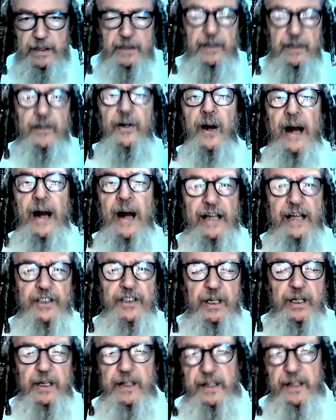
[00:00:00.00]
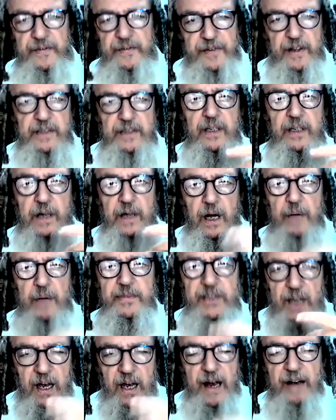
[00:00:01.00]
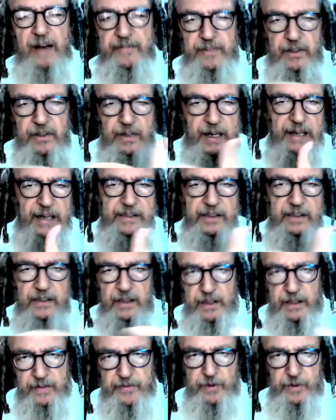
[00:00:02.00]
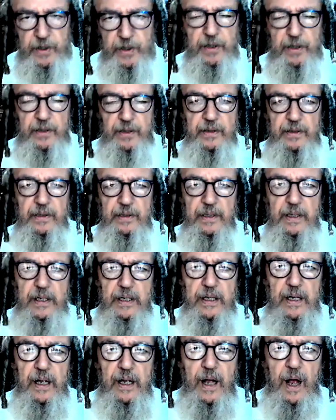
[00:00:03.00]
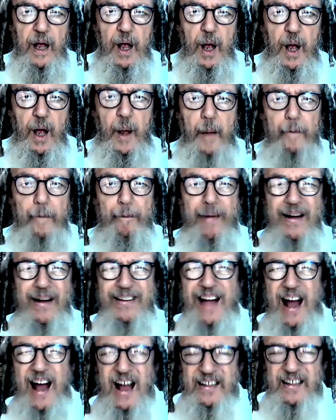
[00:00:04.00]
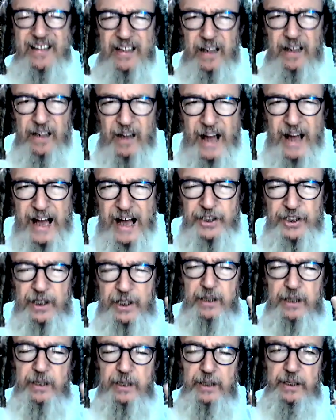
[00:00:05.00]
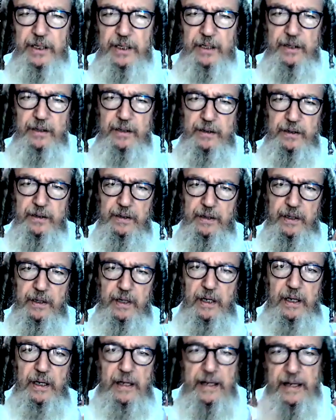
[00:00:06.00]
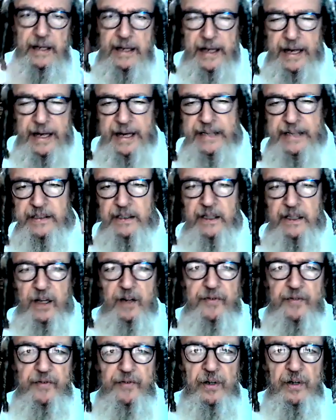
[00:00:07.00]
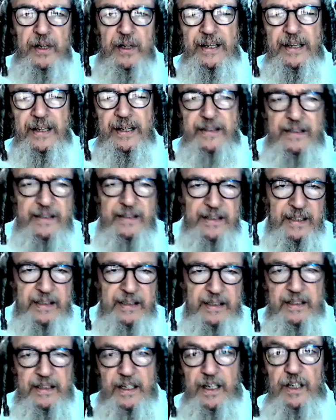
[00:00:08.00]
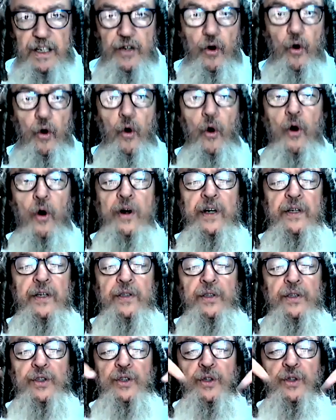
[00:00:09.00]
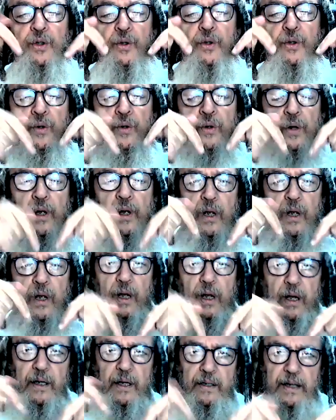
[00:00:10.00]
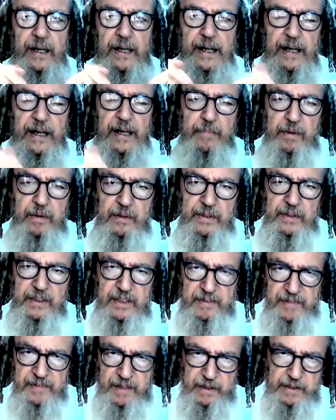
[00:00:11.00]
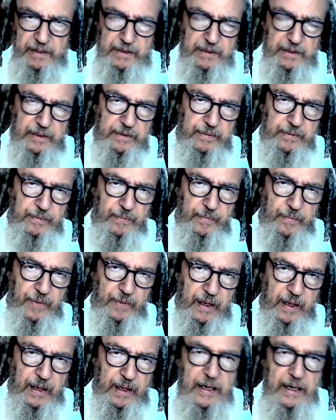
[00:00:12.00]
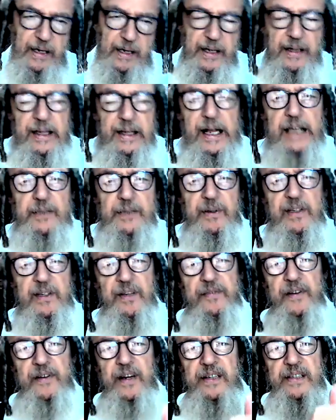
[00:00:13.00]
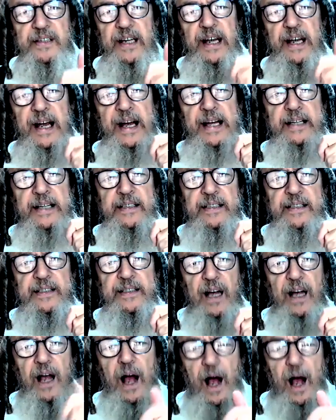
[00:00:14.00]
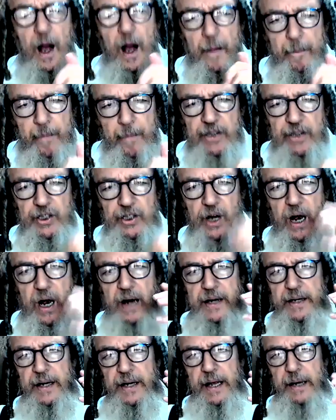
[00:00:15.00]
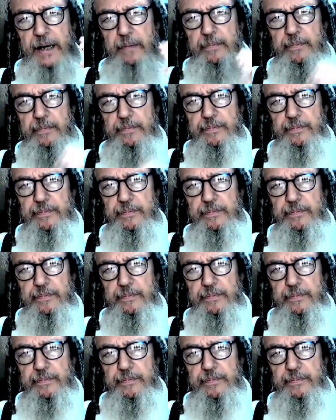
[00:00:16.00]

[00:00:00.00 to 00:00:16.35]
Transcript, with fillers: chronologically, Tiferet comes after Chesed and Gvura. But ideologically, Chesed and Gvura exist in order to enable the Tiferet. That's what Tiferet has a much higher name.